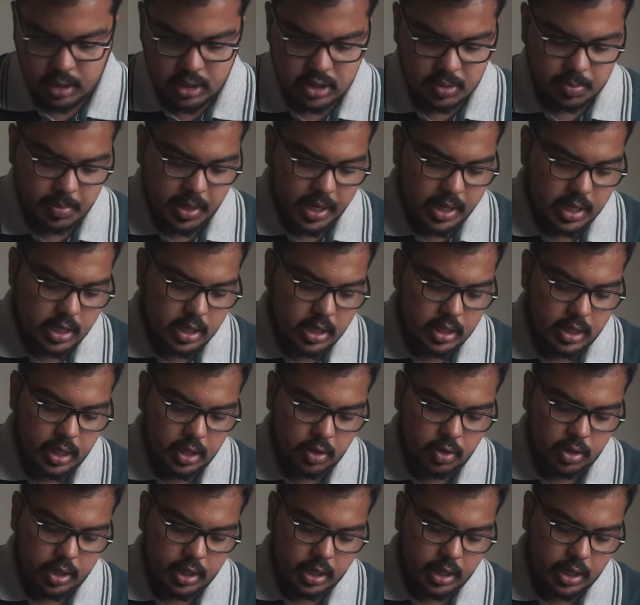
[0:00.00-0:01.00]
dismantle it
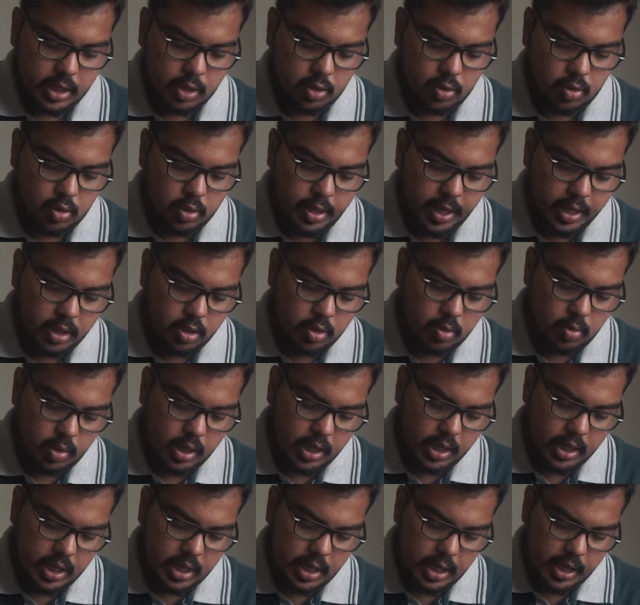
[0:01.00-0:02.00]
and you can get
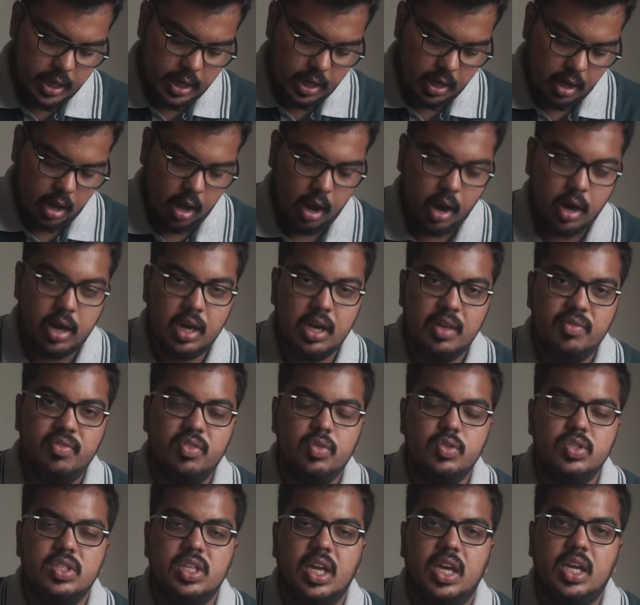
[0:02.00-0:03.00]
going in like hardly
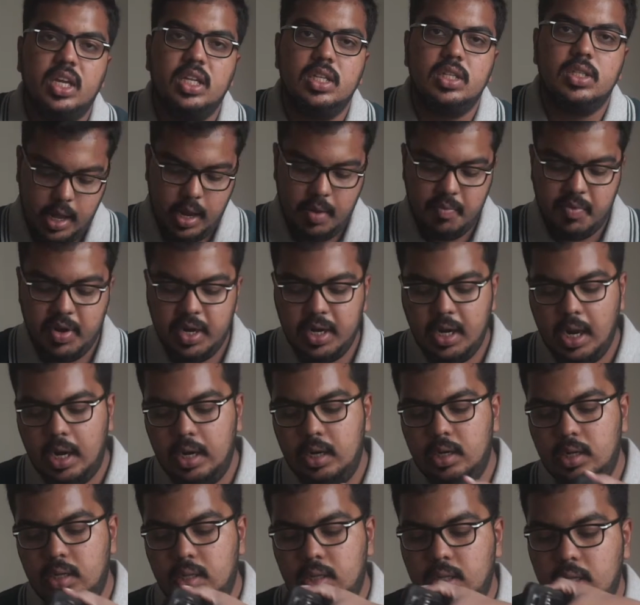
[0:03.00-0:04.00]
few seconds. And we're
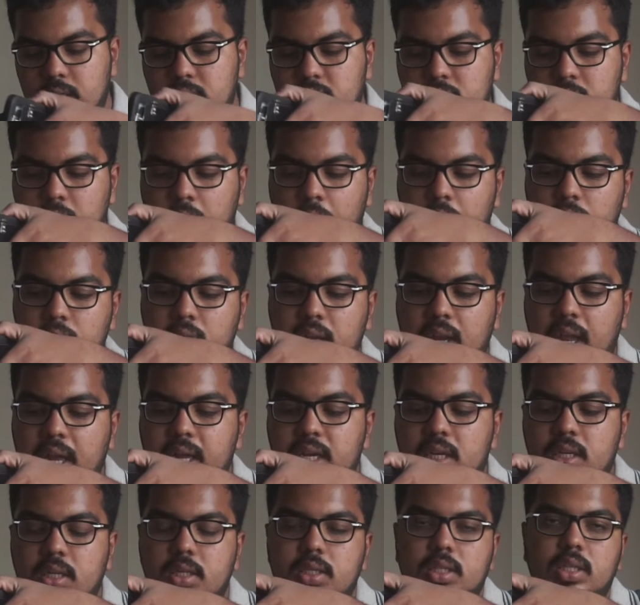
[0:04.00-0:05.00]
done. This is how the
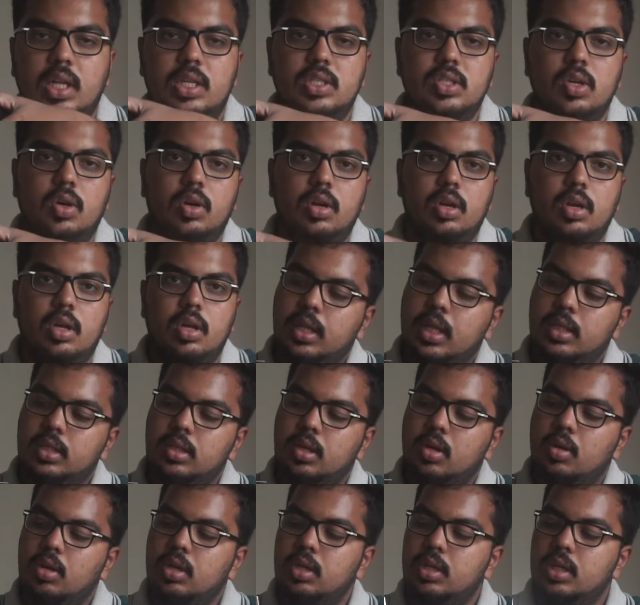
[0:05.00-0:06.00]
light is. That's all.
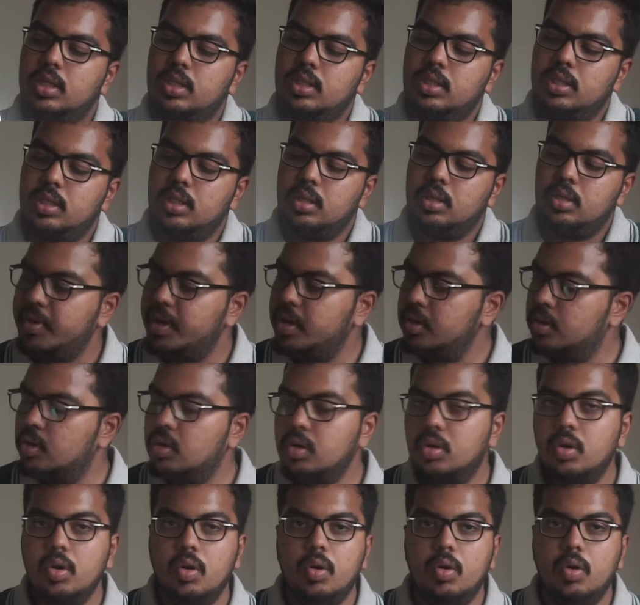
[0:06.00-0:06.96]
That's all it is. We're good to